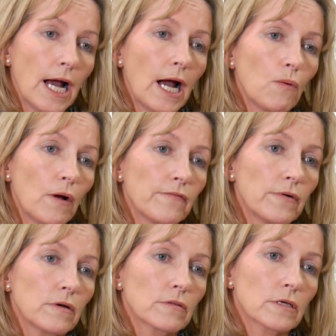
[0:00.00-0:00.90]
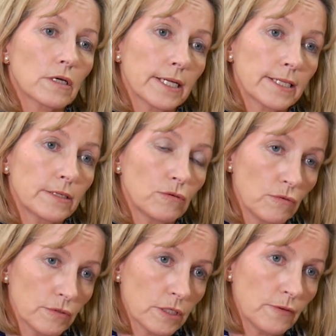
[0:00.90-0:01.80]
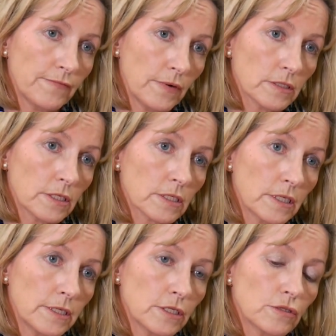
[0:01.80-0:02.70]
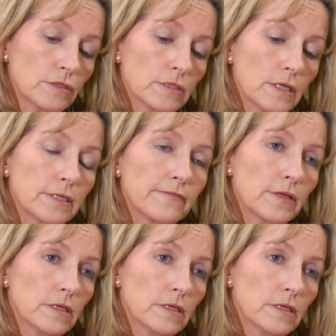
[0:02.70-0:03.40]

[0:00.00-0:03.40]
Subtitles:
However, the guideline also advises clinicians that if